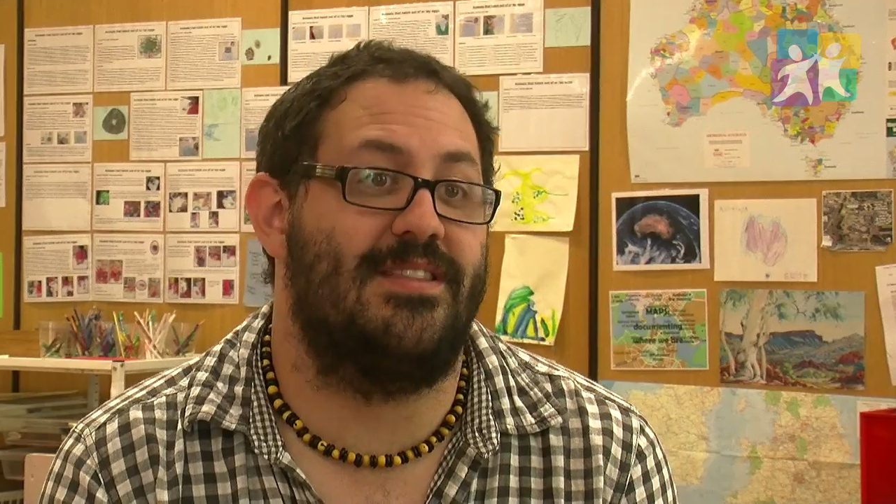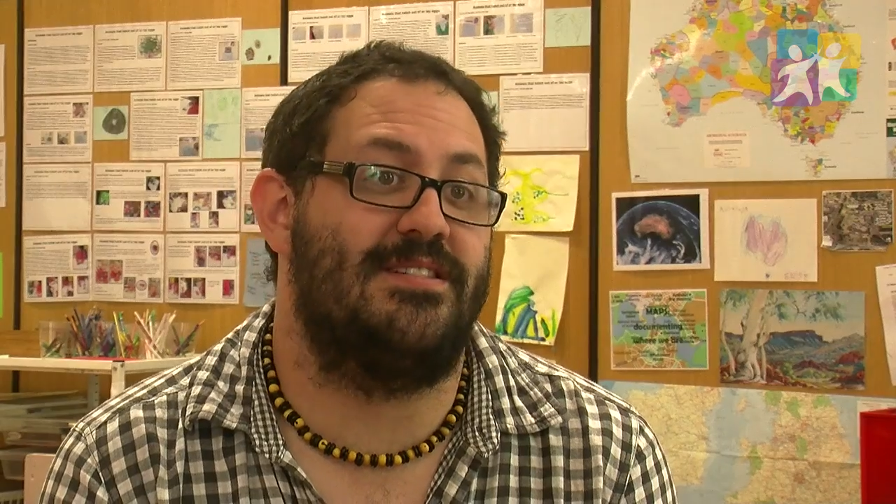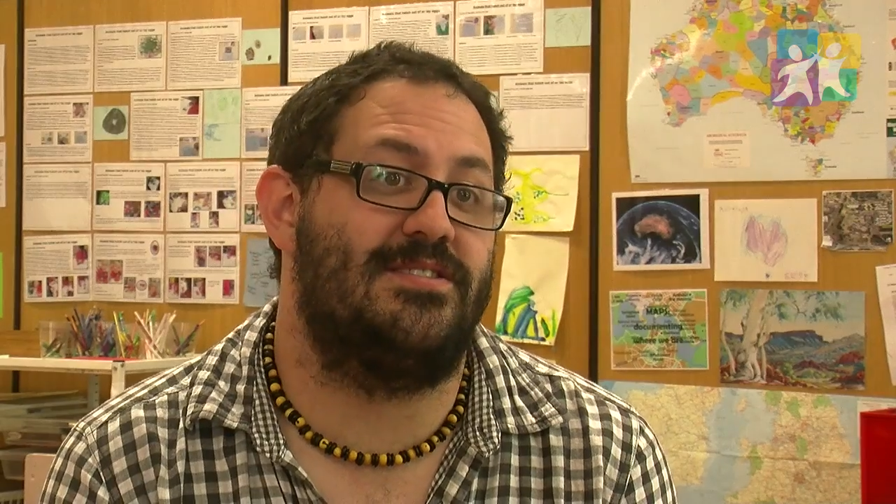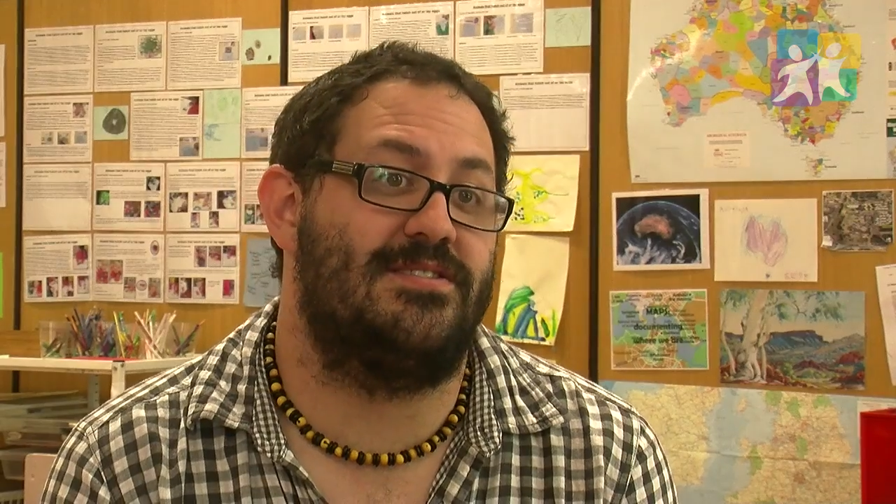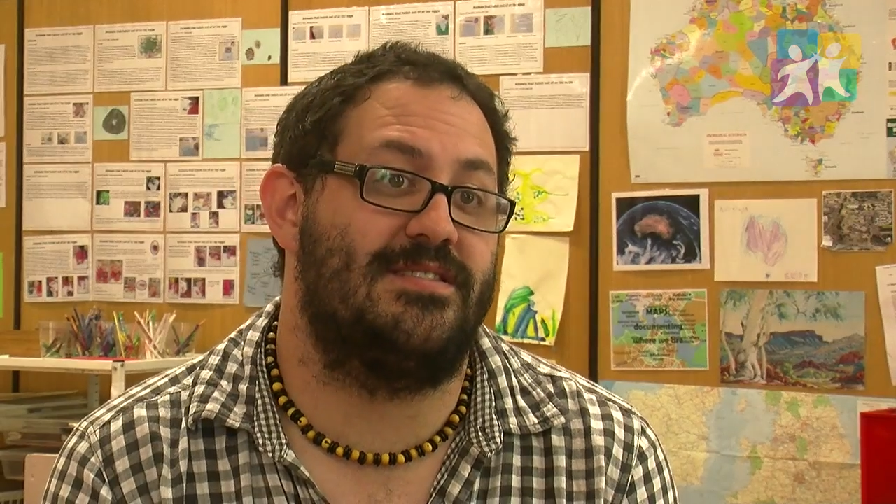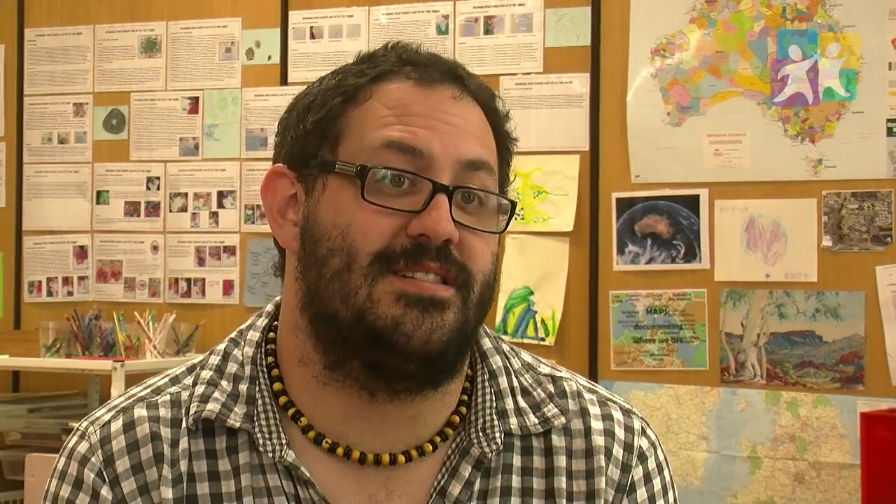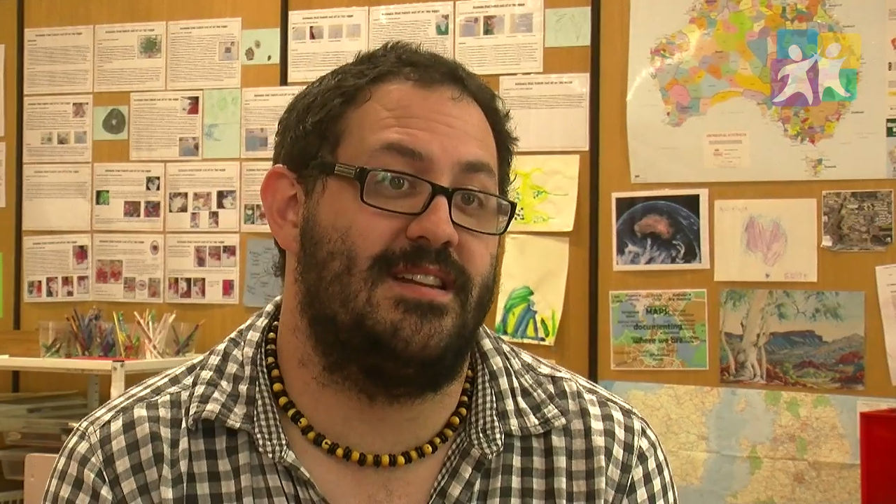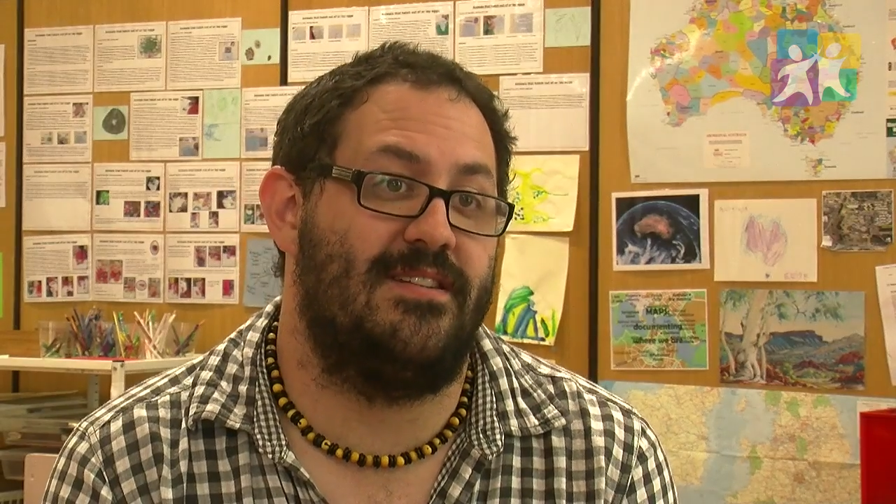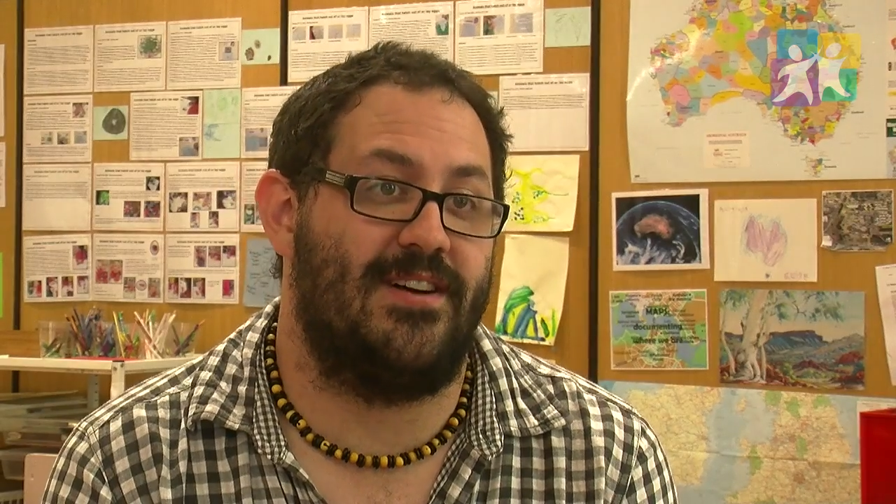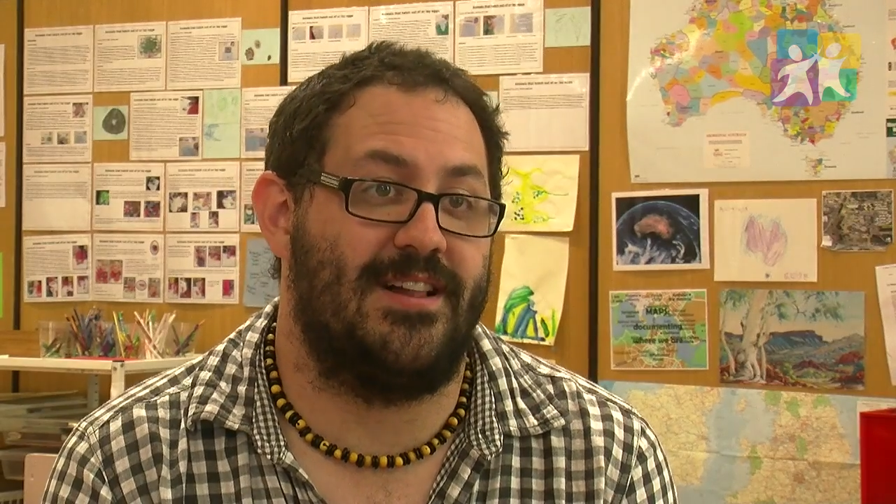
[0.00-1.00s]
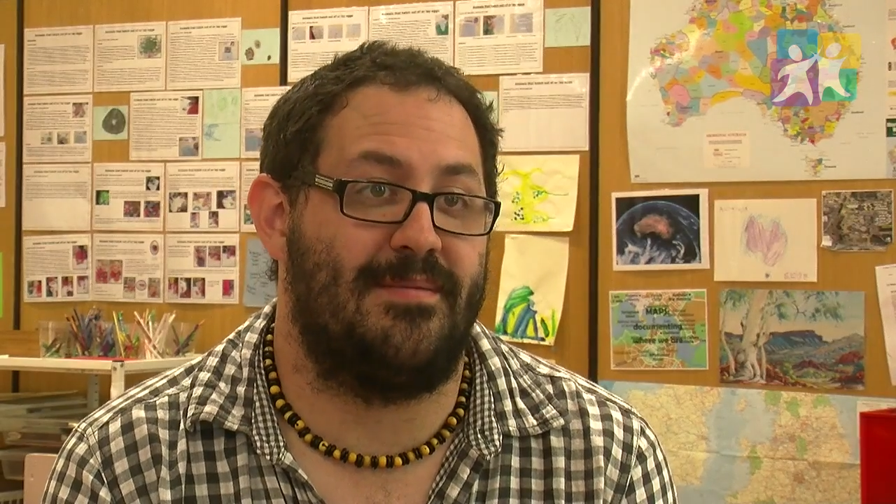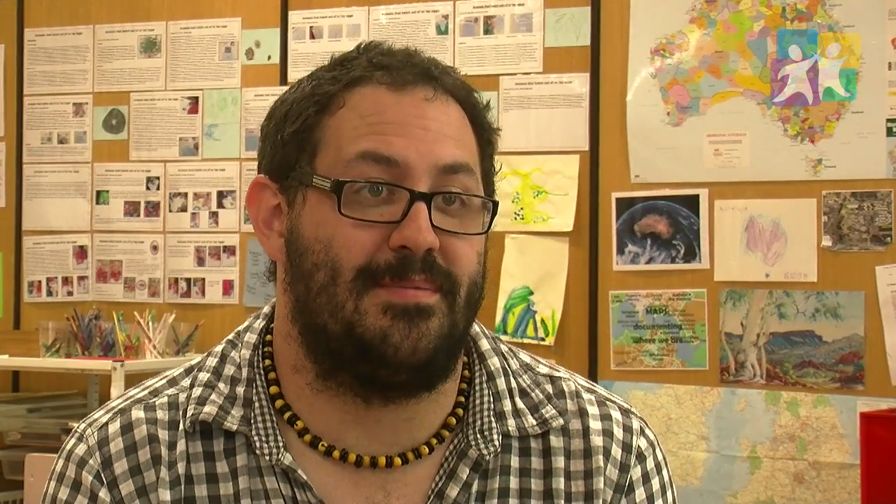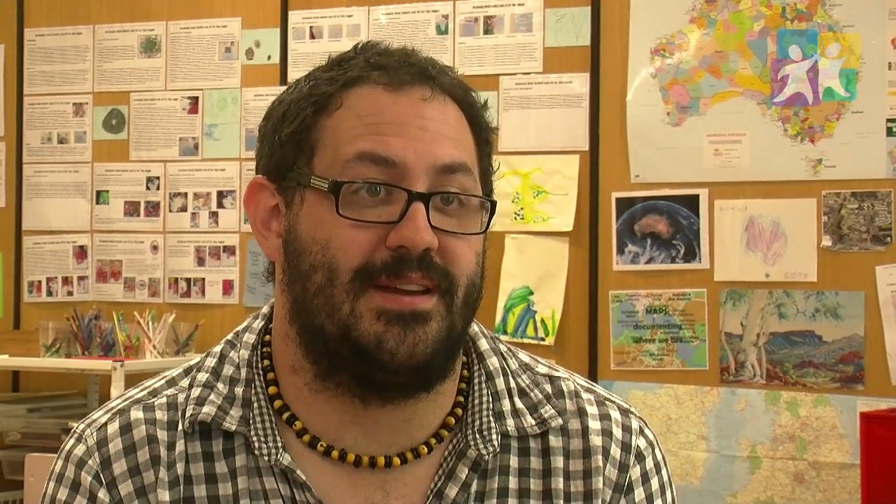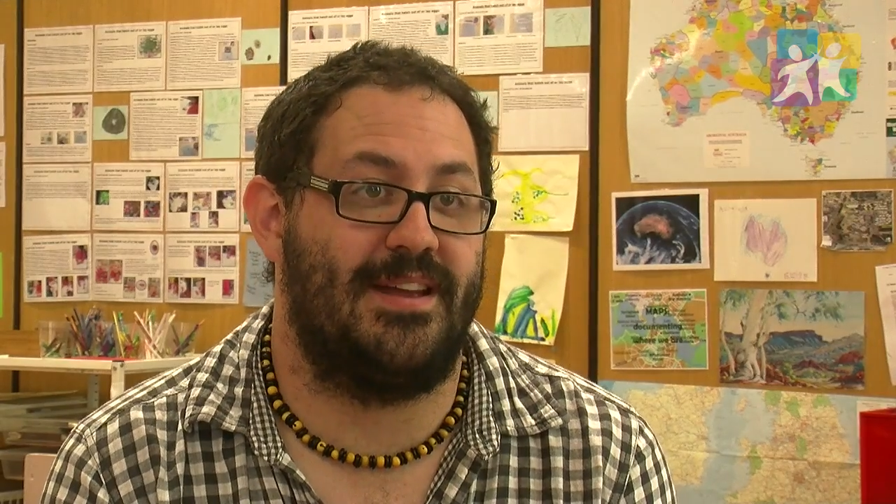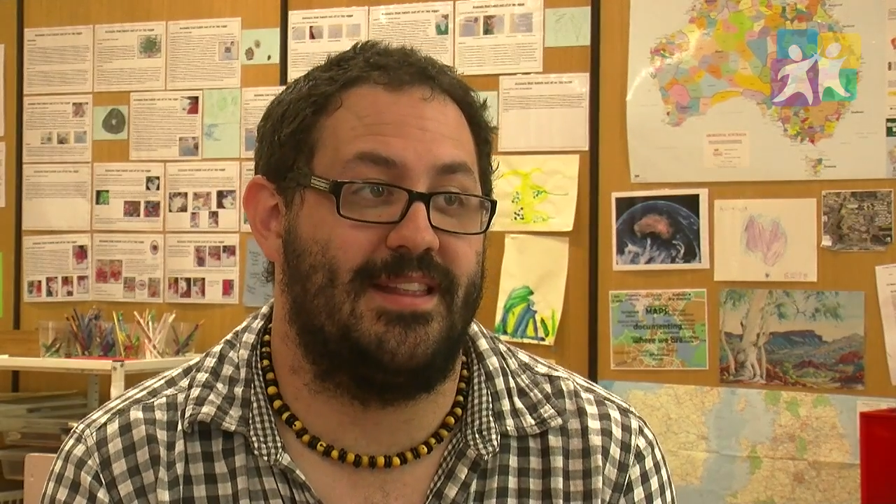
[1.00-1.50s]
with the children to
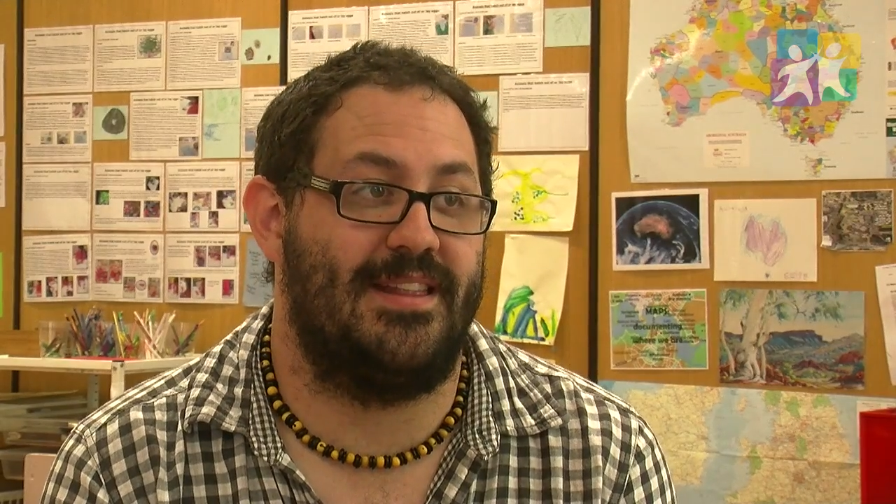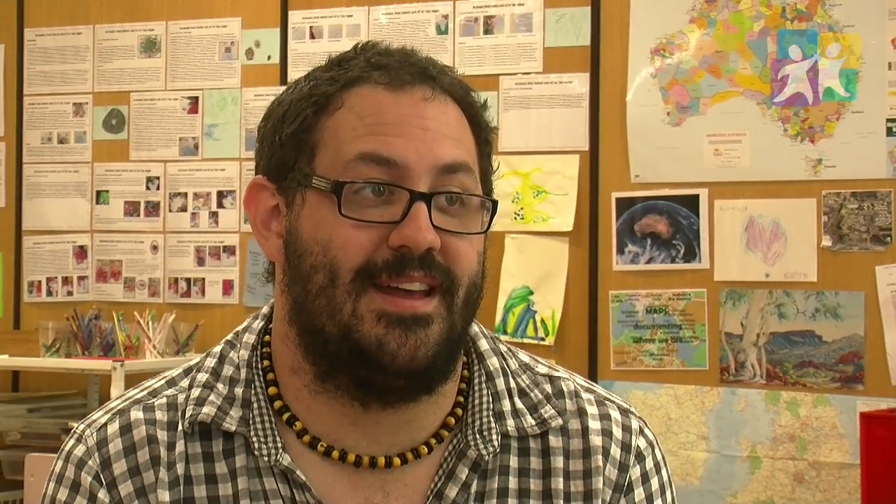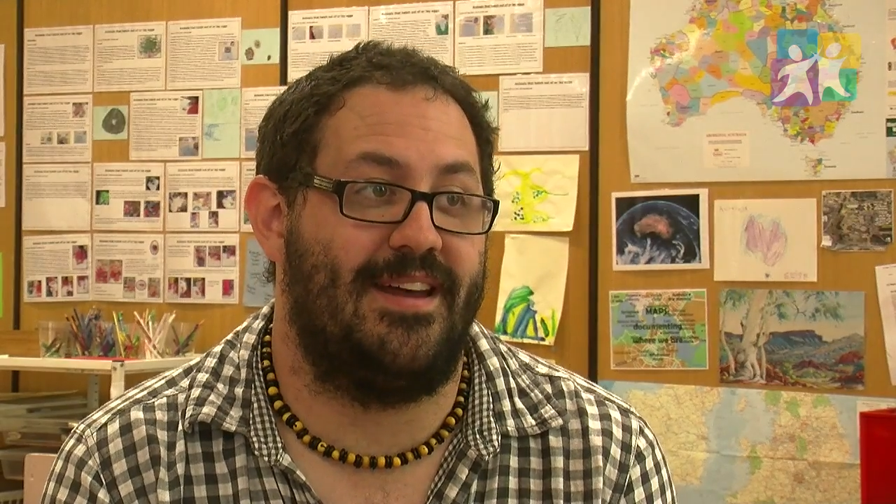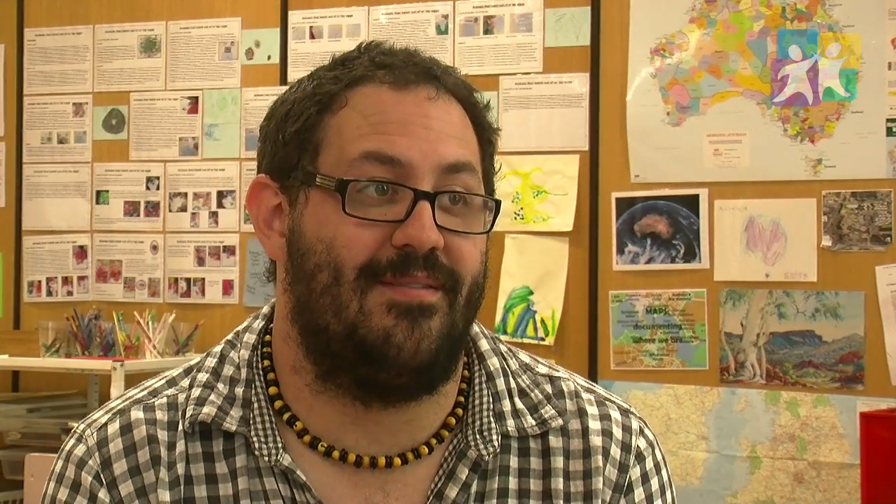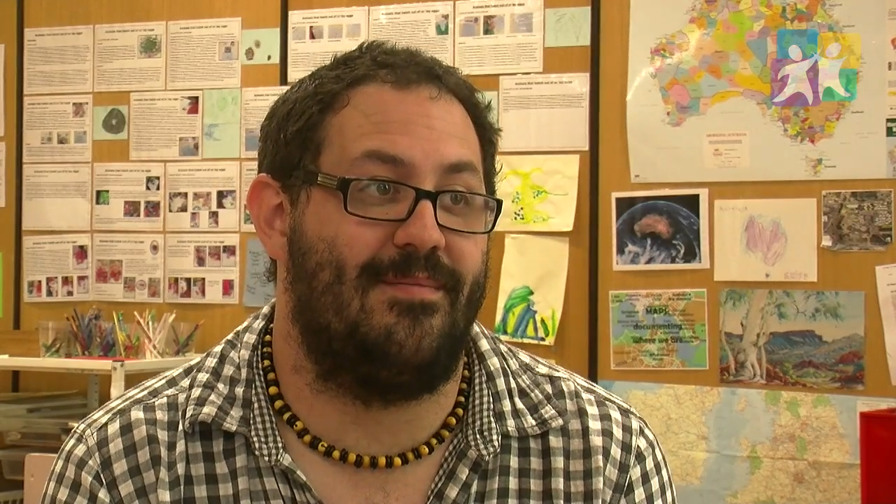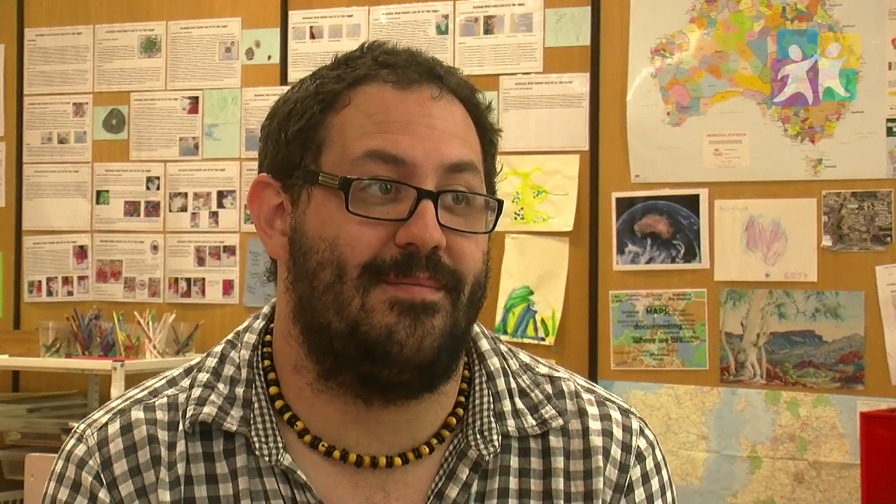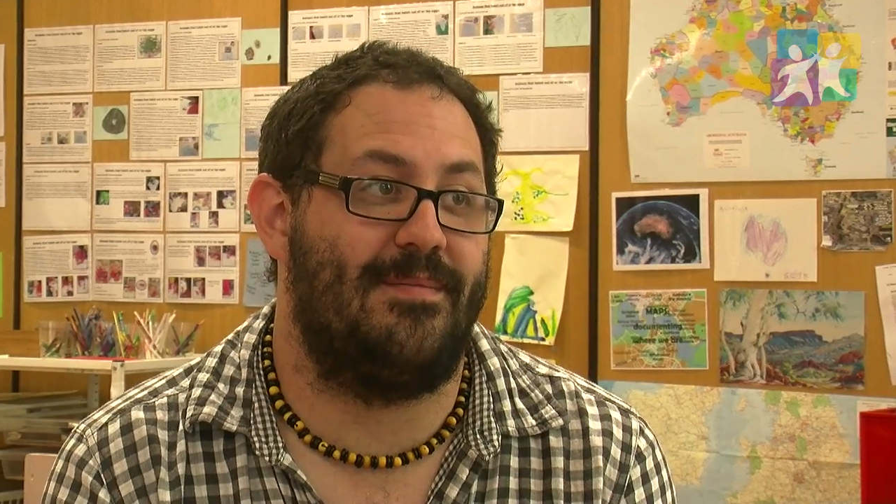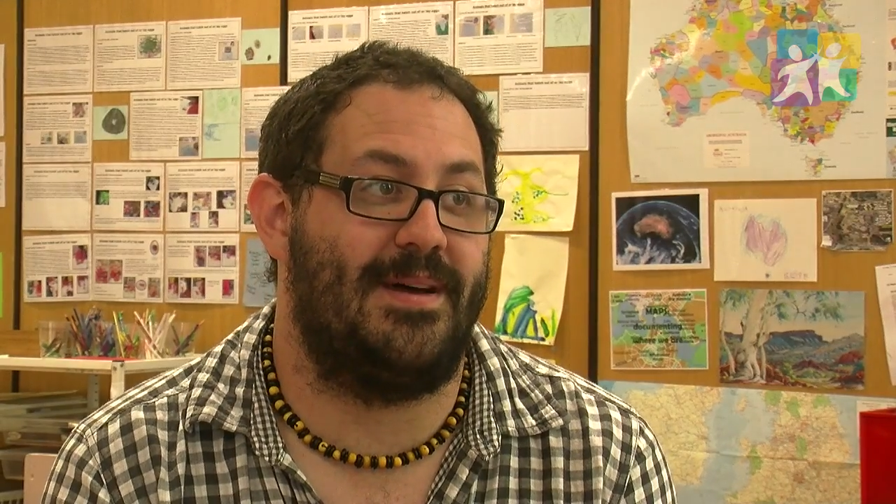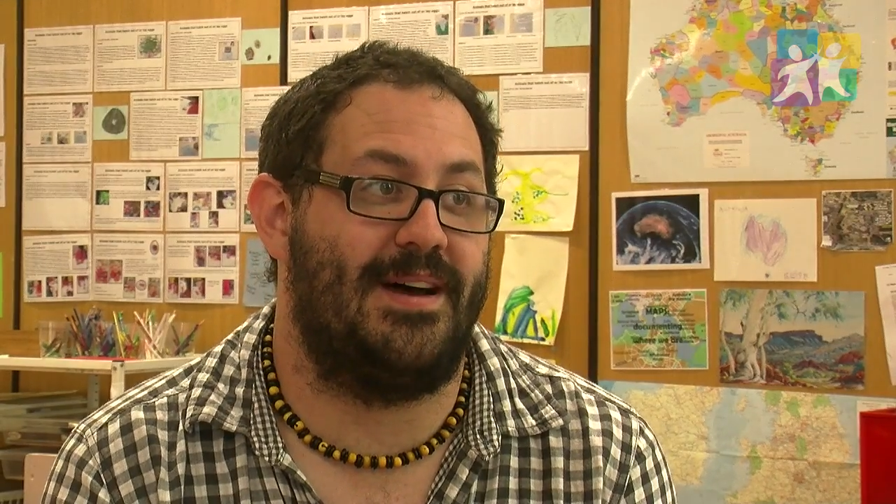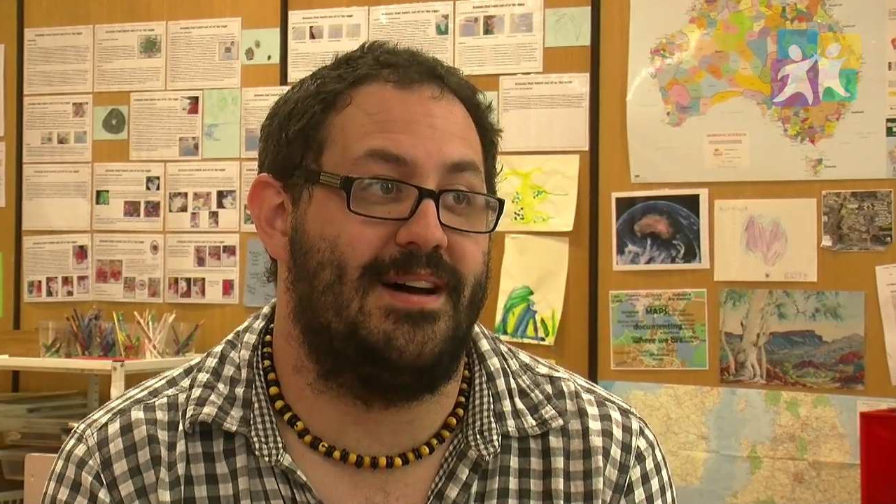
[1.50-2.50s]
develop in them